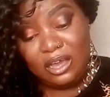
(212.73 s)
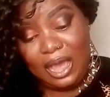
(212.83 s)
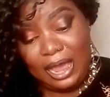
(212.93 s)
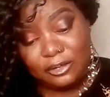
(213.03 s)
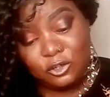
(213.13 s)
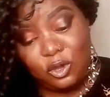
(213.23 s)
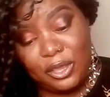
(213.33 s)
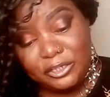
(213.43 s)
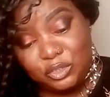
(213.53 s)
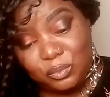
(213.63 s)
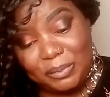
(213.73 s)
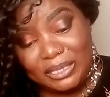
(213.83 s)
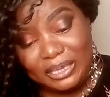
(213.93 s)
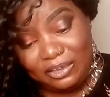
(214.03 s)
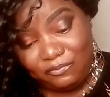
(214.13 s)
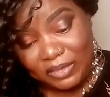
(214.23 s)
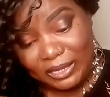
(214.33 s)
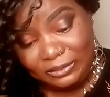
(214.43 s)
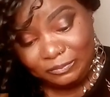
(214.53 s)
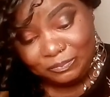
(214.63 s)
are going to be
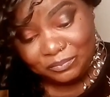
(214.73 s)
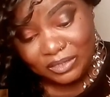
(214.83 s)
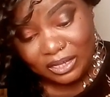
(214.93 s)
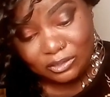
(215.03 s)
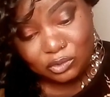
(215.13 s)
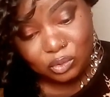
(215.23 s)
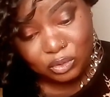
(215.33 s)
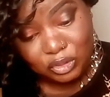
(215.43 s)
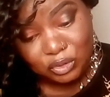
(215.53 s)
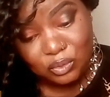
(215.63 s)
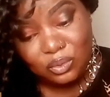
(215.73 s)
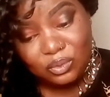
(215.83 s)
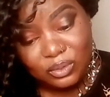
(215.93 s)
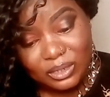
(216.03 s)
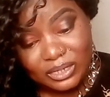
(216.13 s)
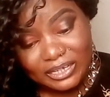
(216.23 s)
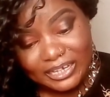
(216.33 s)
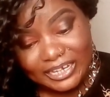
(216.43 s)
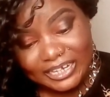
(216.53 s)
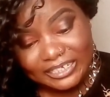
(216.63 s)
given Zuchu
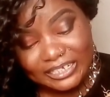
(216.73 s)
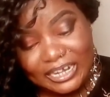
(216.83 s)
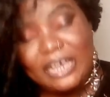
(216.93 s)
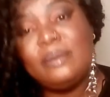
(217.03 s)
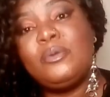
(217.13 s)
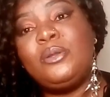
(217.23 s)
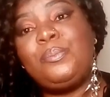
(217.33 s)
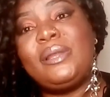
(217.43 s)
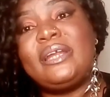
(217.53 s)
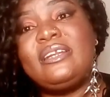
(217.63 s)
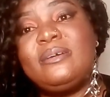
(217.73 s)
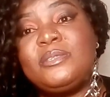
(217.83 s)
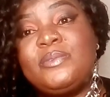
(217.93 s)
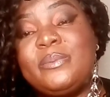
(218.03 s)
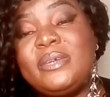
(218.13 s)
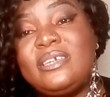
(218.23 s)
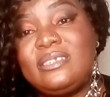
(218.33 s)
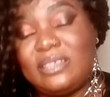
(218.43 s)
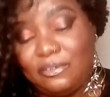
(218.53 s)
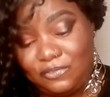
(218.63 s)
and Diamond Platnumz from
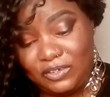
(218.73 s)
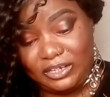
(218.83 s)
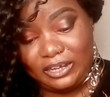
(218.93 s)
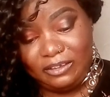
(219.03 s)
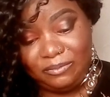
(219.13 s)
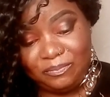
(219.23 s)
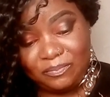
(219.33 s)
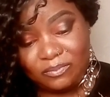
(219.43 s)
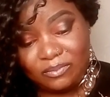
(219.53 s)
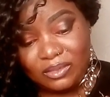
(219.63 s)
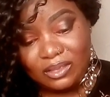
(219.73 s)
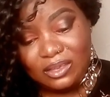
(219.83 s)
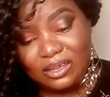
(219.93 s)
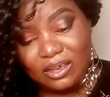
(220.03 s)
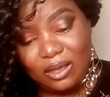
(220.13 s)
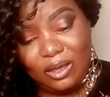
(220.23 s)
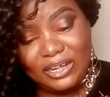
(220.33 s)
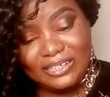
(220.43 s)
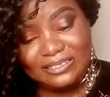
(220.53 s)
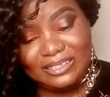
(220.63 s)
East Africa.
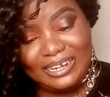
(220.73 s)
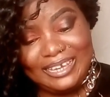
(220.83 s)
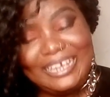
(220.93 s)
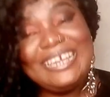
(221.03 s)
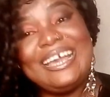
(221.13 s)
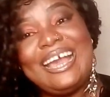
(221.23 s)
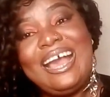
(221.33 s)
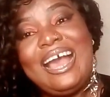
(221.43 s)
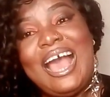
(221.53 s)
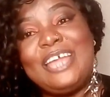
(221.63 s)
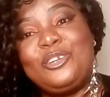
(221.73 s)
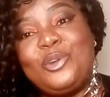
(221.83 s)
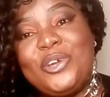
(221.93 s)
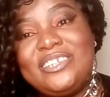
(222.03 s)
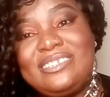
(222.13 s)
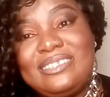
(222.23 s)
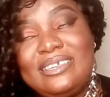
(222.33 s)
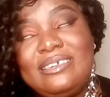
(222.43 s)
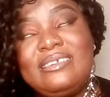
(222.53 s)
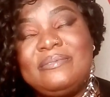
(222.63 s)
Honestly, here, I don't
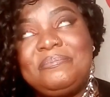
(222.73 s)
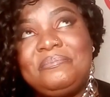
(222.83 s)
see